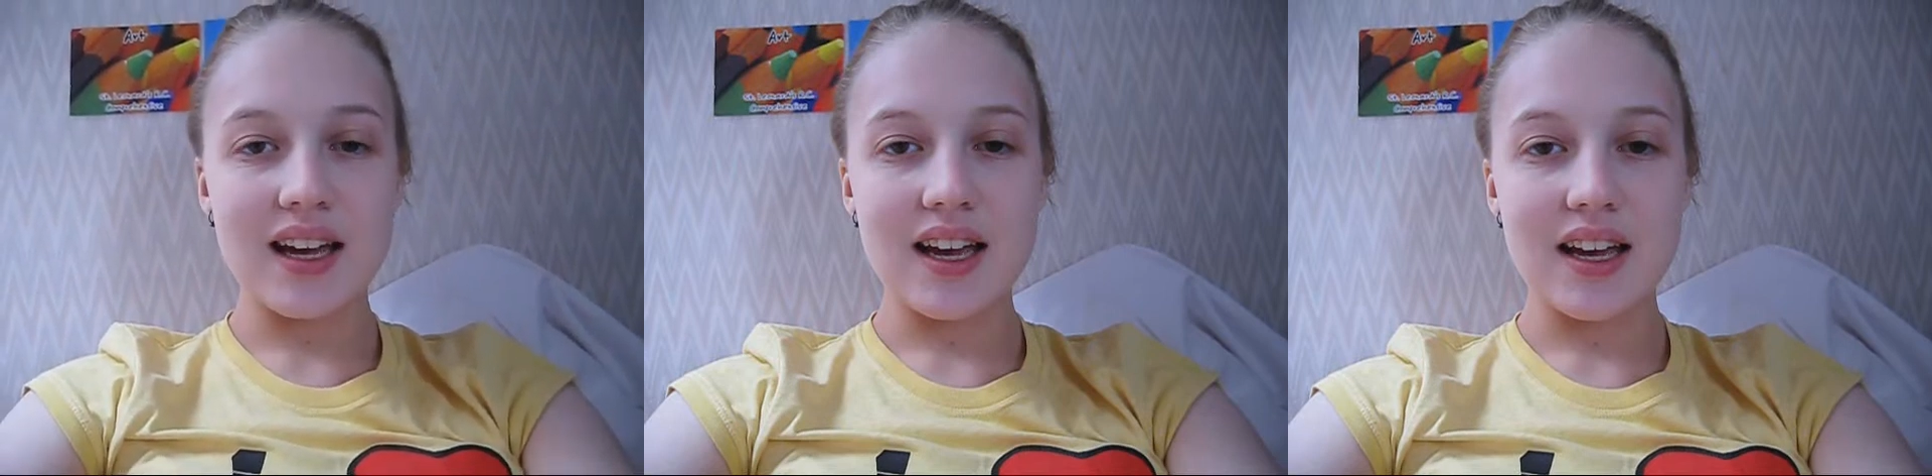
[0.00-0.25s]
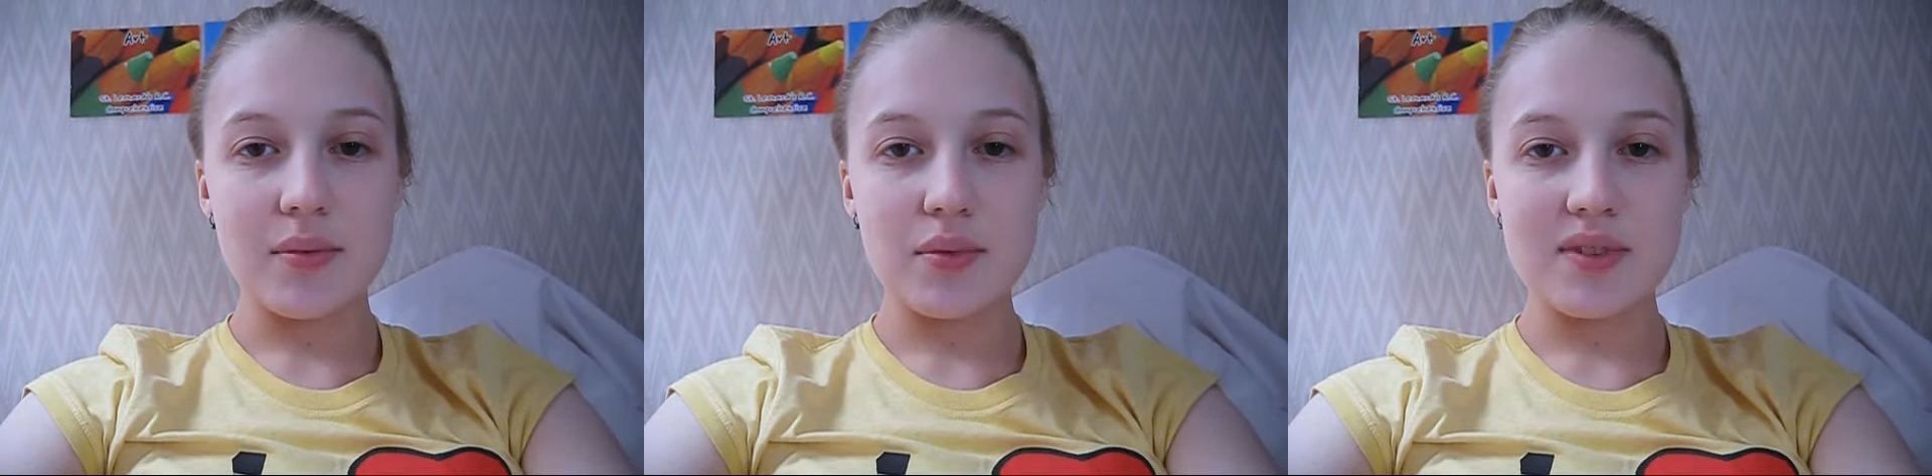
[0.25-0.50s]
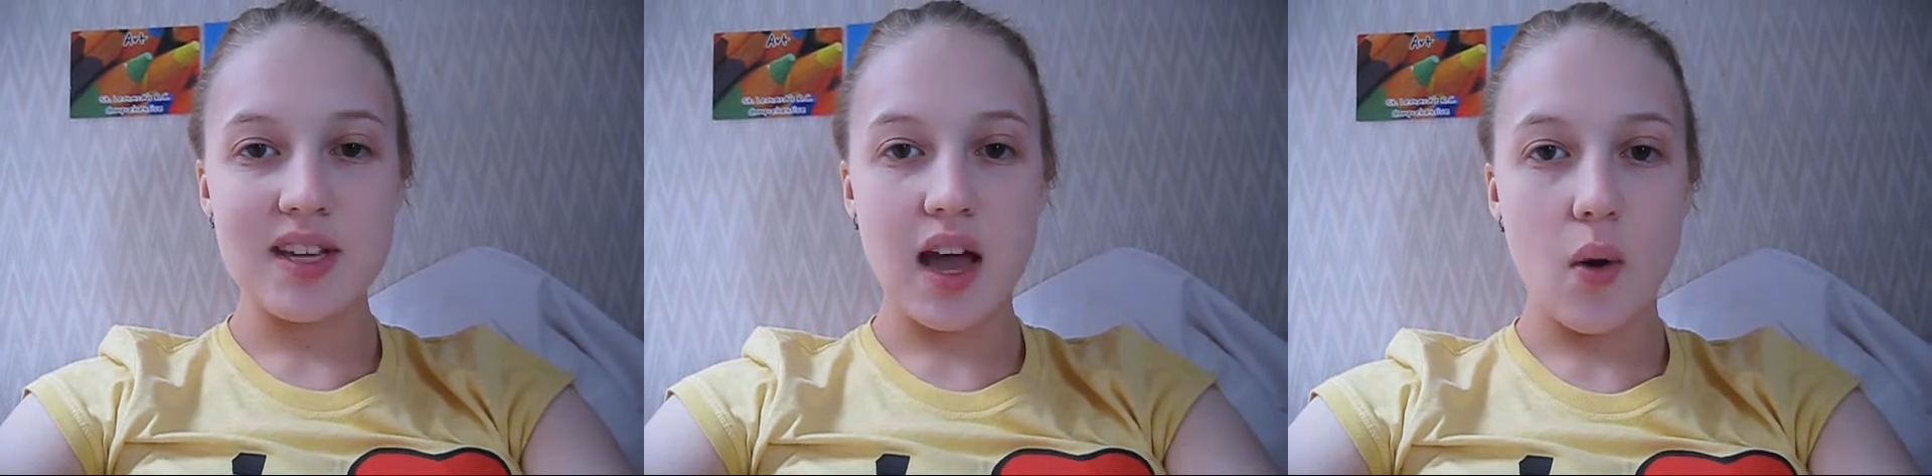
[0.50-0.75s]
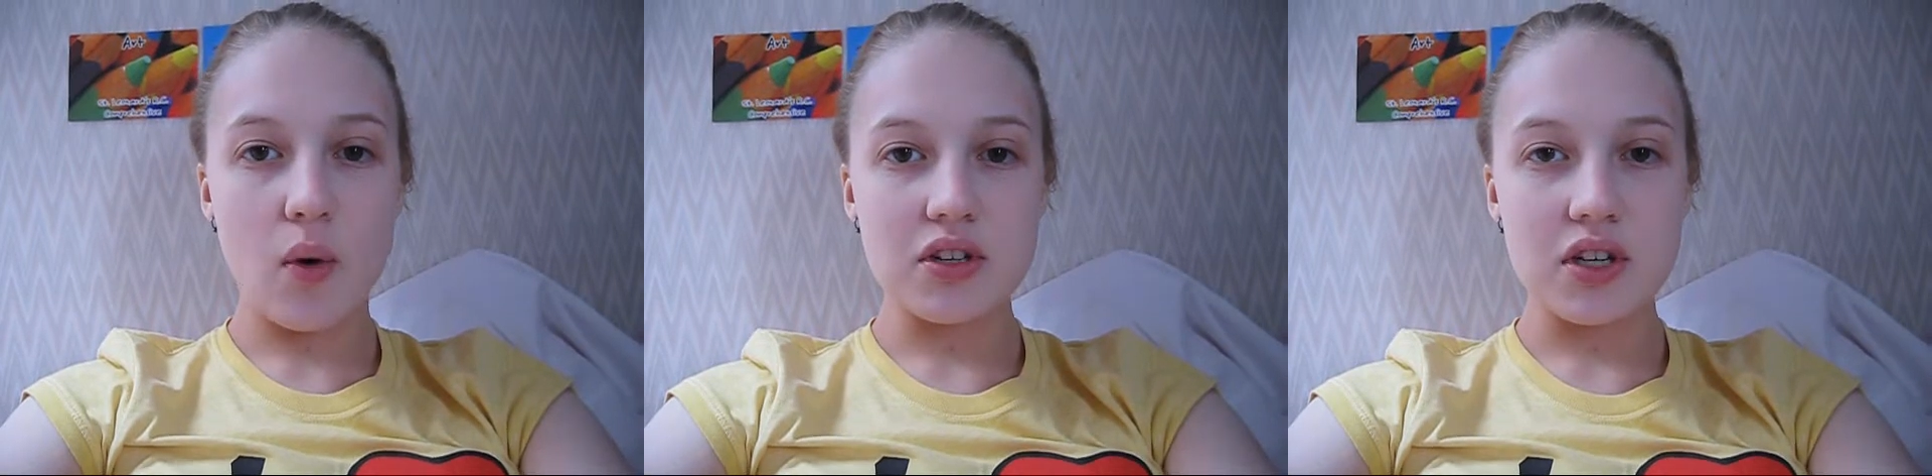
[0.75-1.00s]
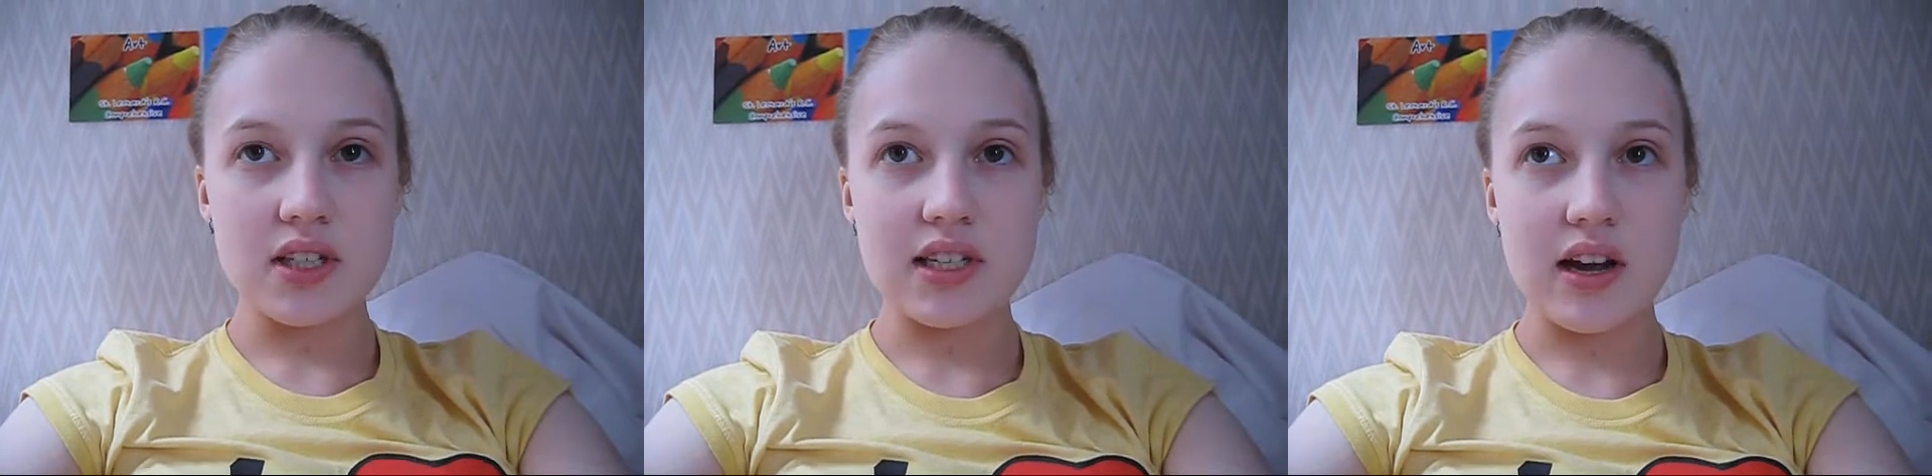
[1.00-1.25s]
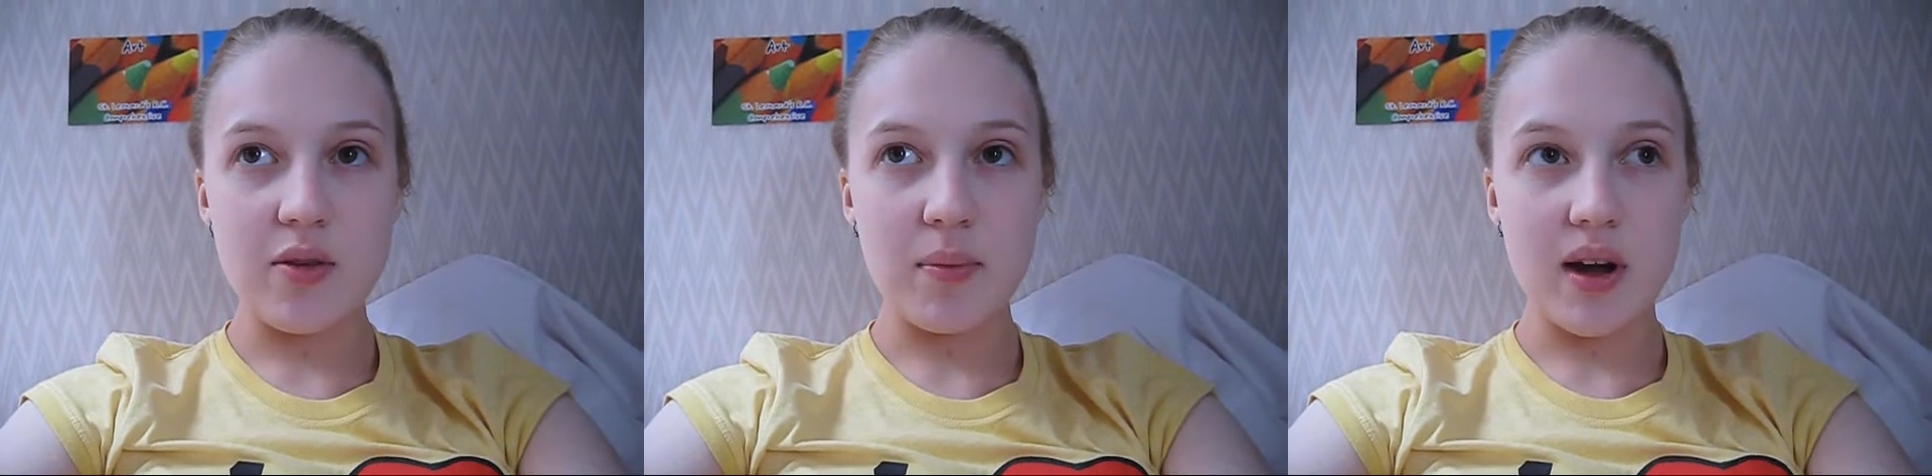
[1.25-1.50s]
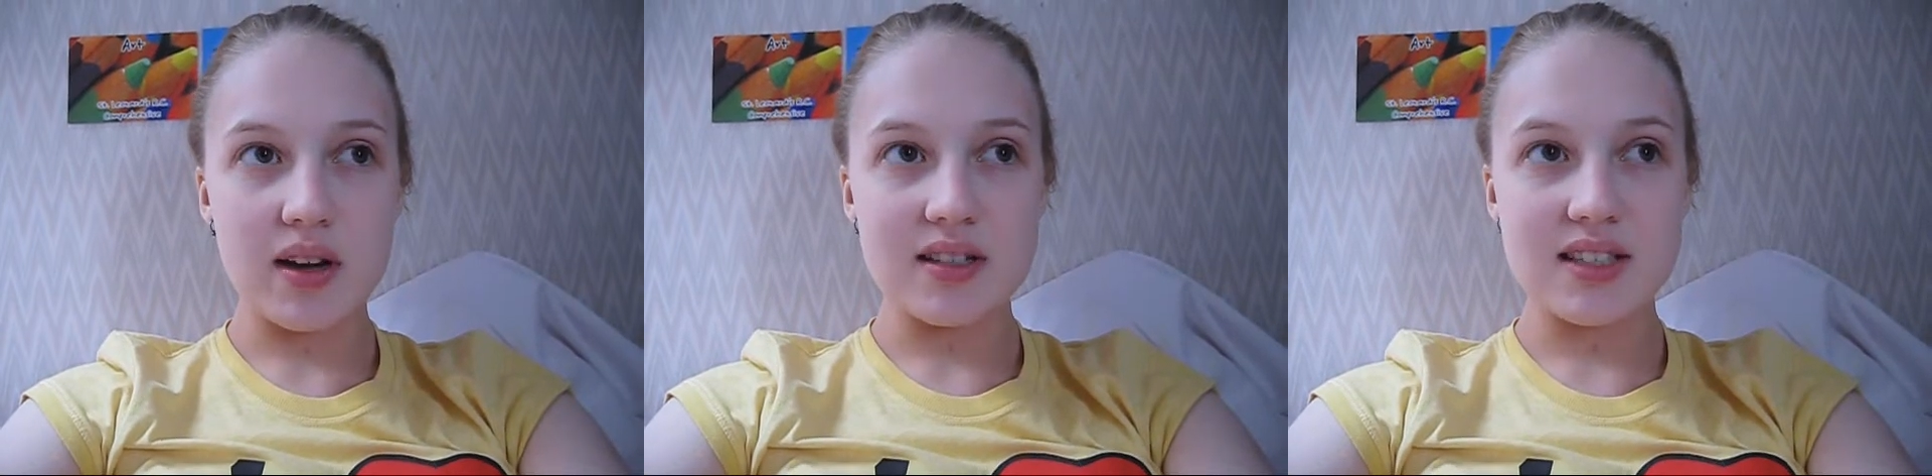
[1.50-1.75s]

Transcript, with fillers: I am sat watching South Park